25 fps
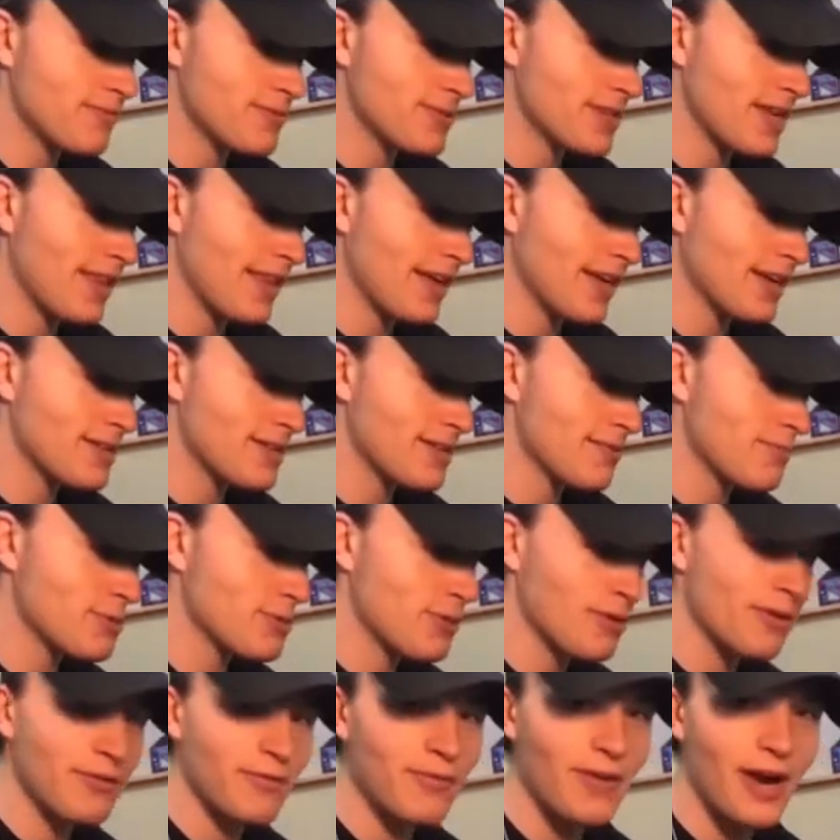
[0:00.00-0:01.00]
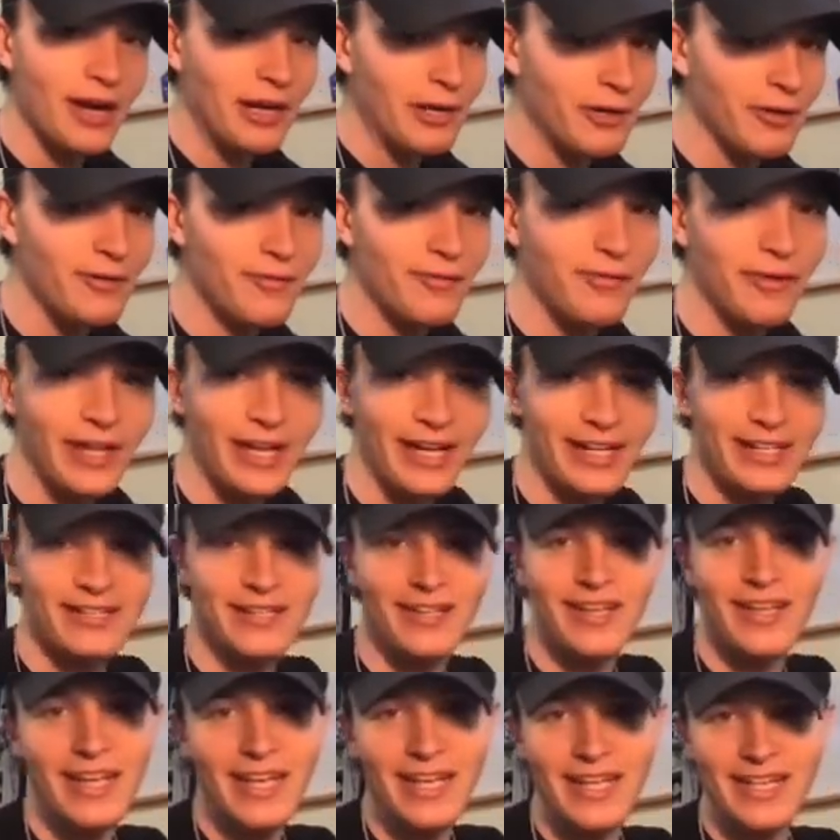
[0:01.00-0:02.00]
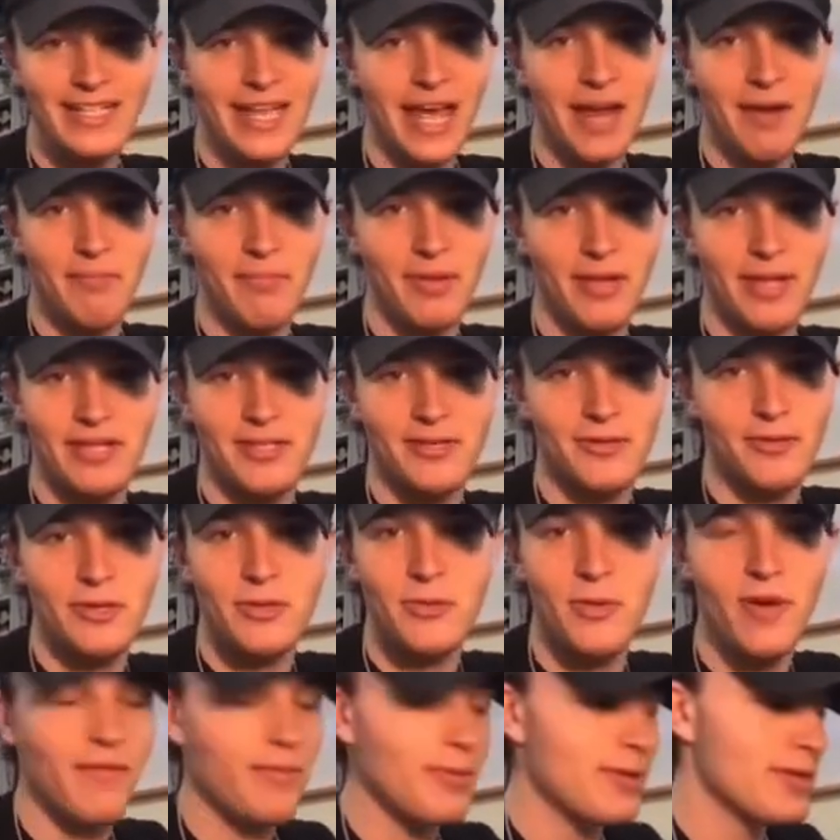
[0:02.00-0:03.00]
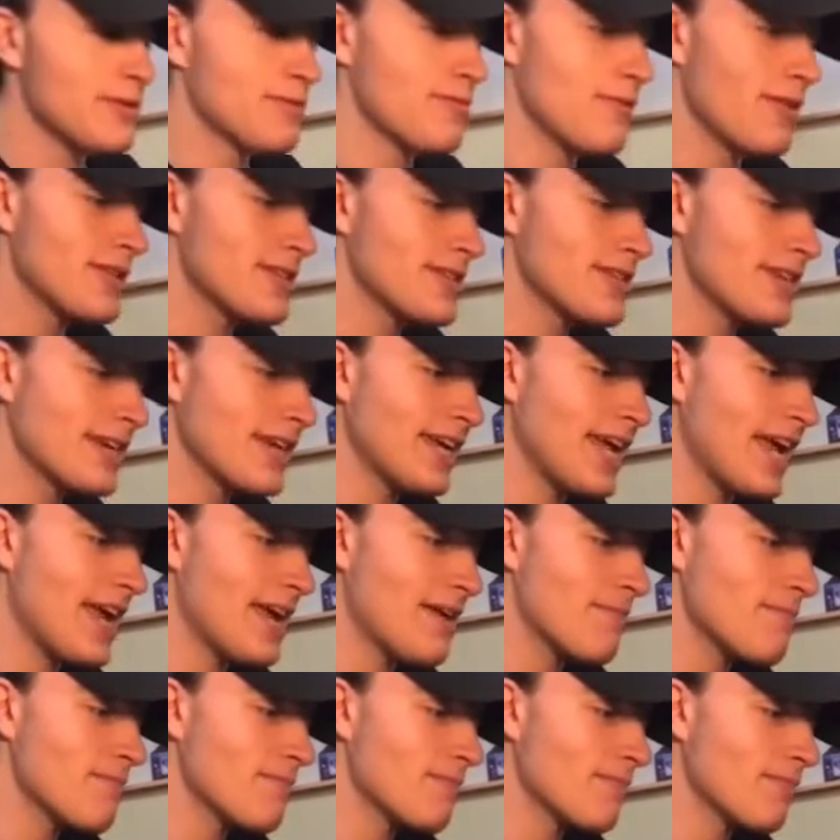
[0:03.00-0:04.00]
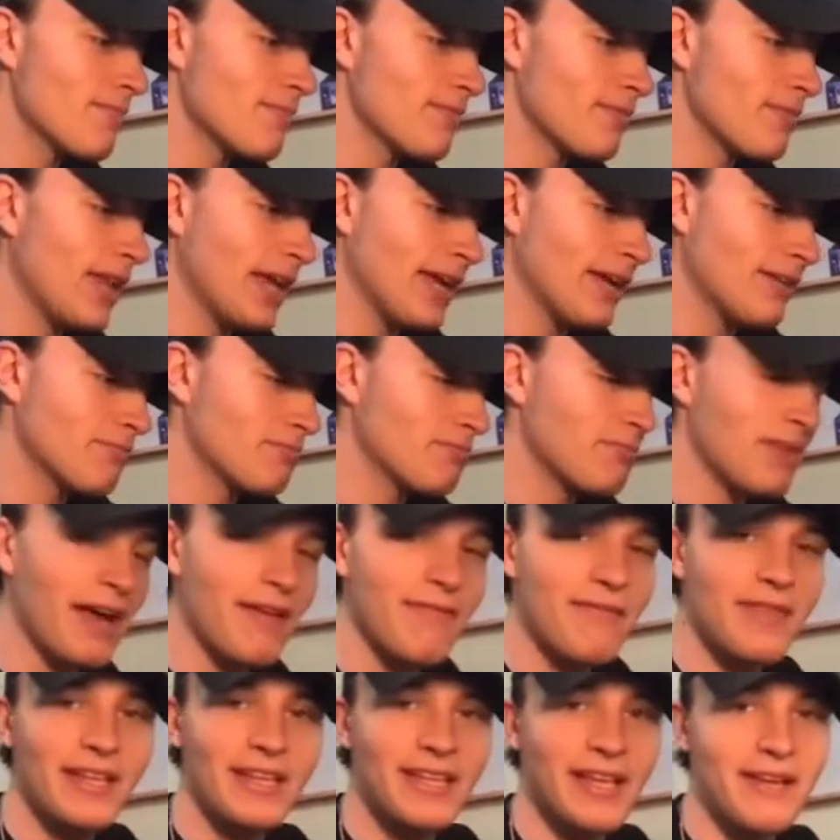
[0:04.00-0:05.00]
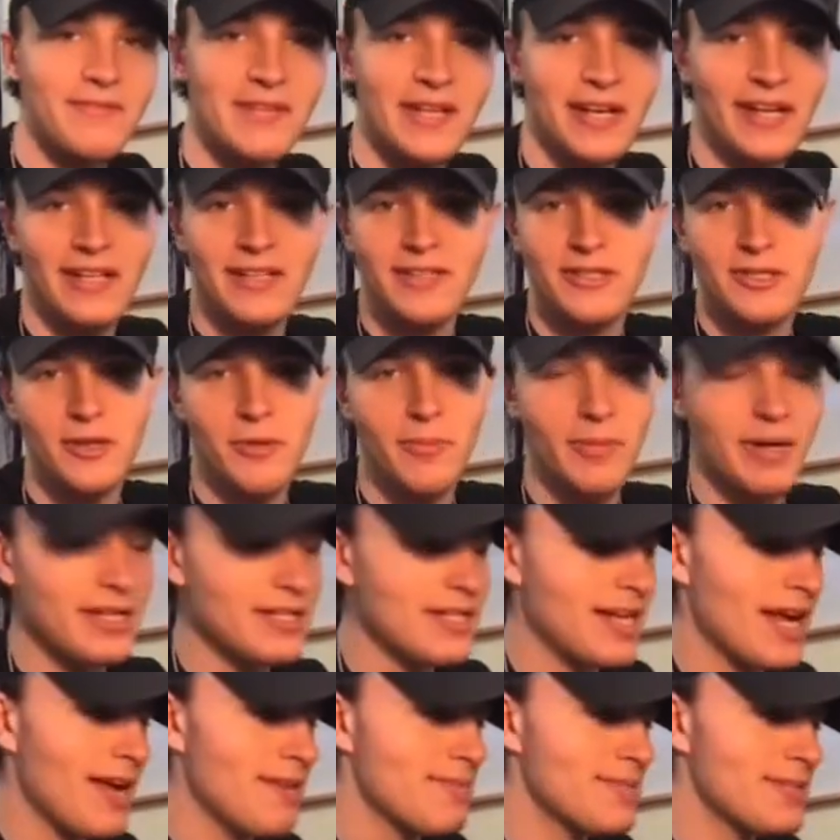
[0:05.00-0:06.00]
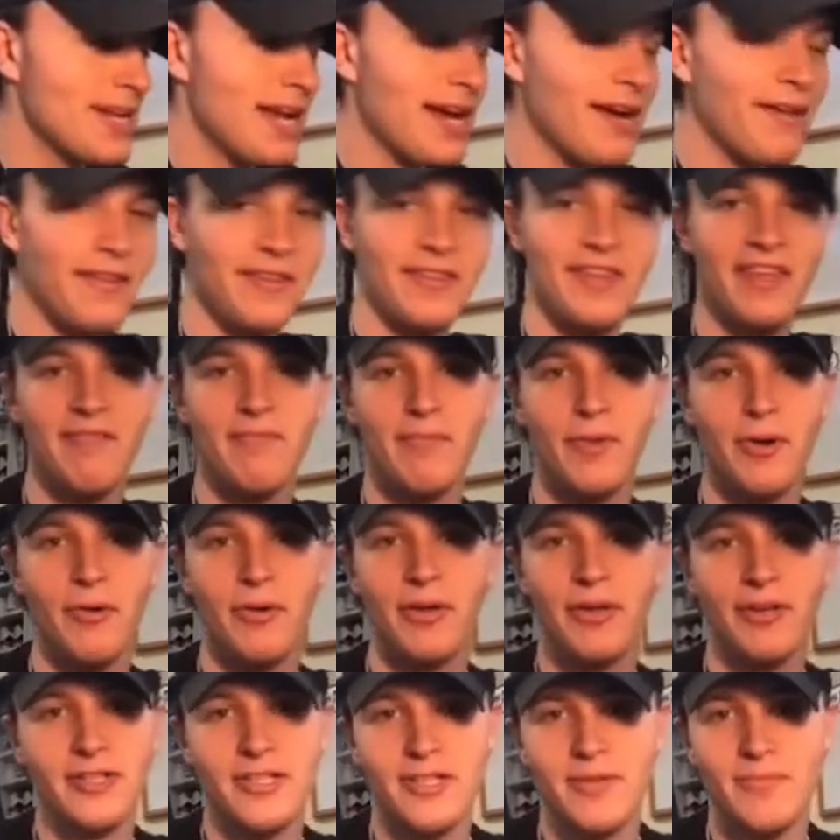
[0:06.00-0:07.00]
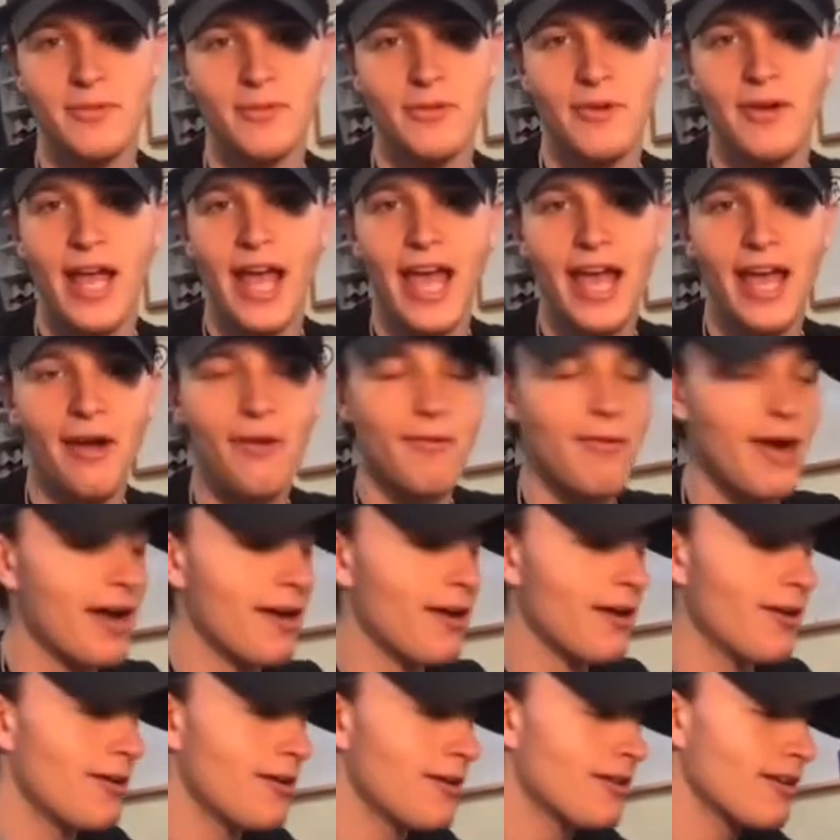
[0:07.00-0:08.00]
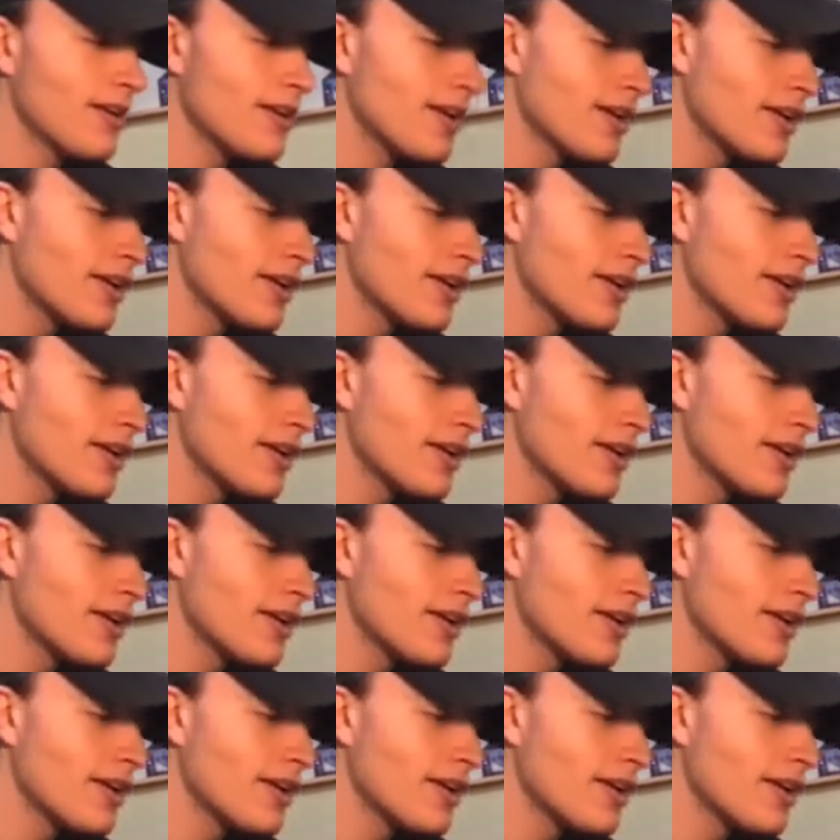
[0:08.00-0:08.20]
set like some sort of record for like 10 plus or 12 plus runs in a game. Like, I think they've done it so many times now that they've broken some sort of AL record.